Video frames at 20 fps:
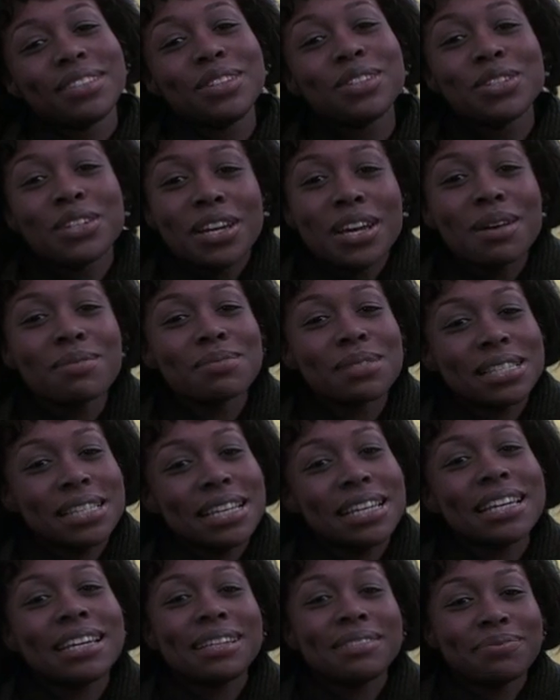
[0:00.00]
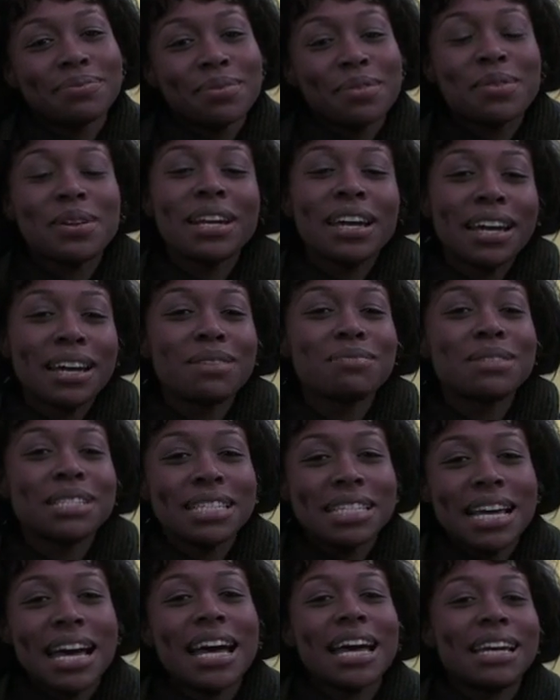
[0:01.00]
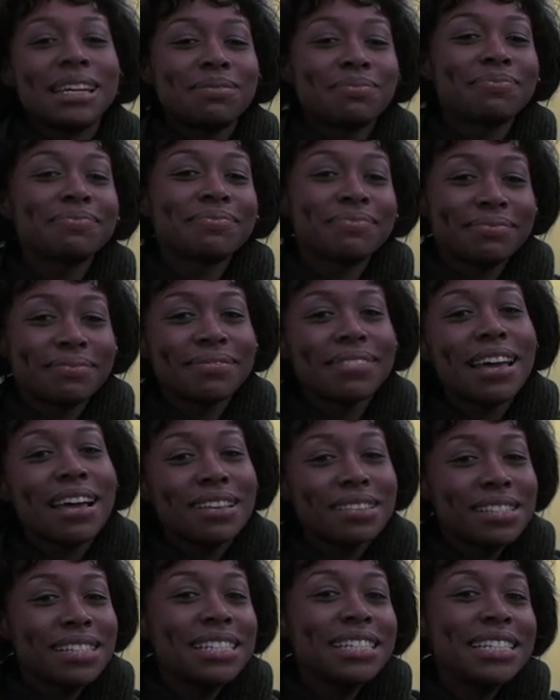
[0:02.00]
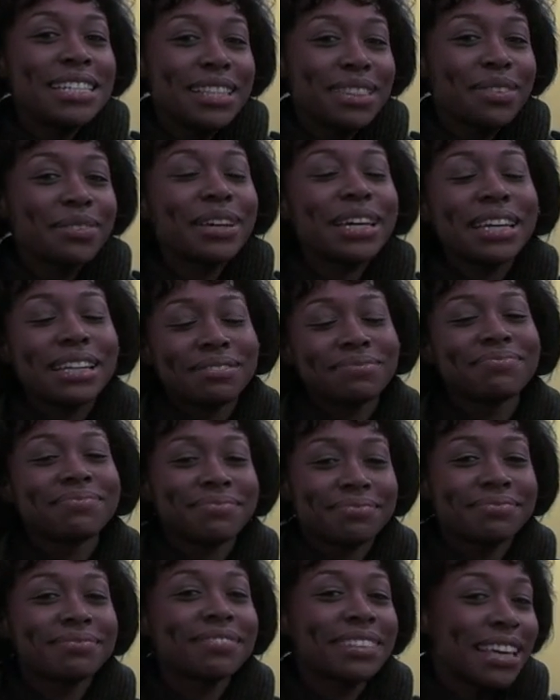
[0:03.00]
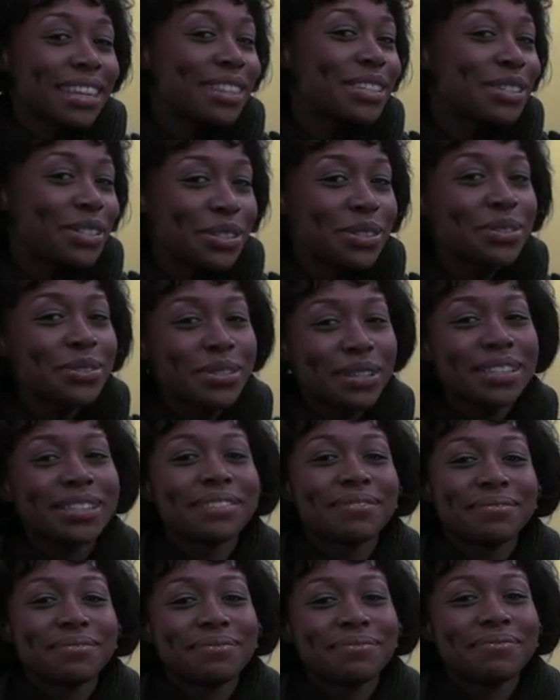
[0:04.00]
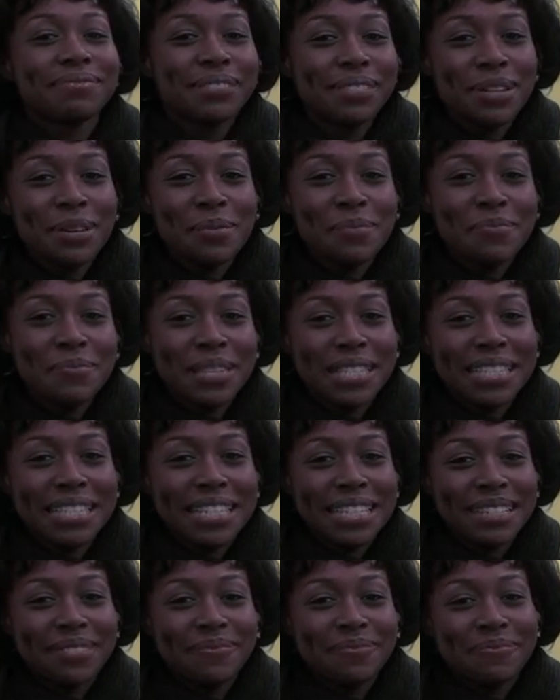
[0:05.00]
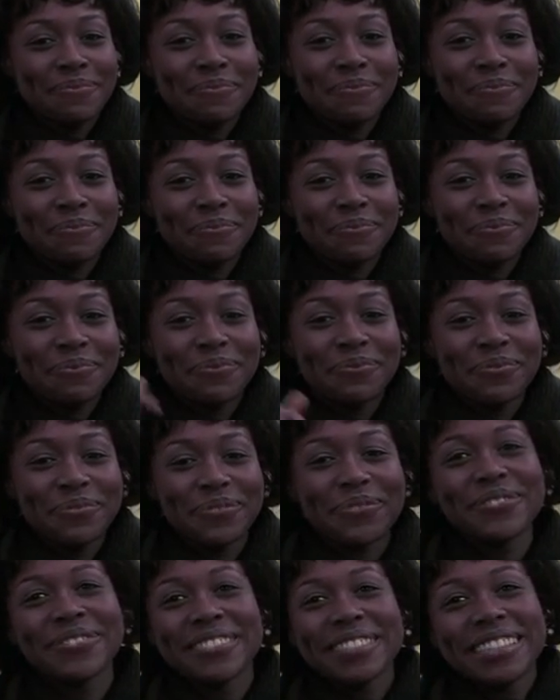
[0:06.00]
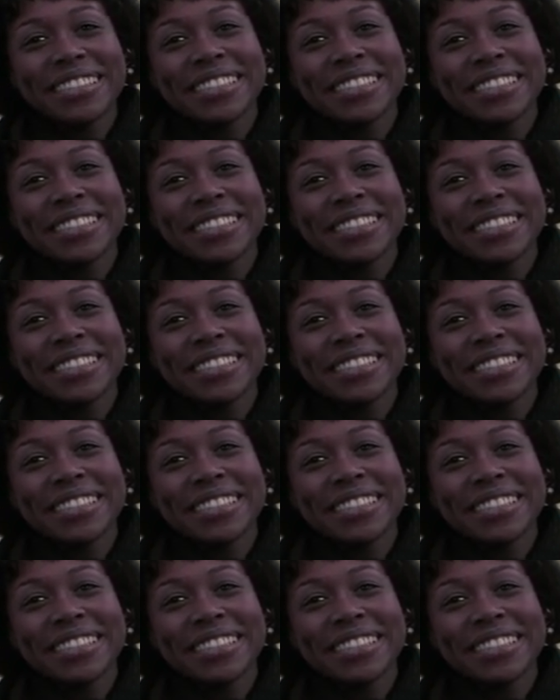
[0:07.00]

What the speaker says: You should come see it. When I Come to Die, LCT3 at the Duke. Don't miss it.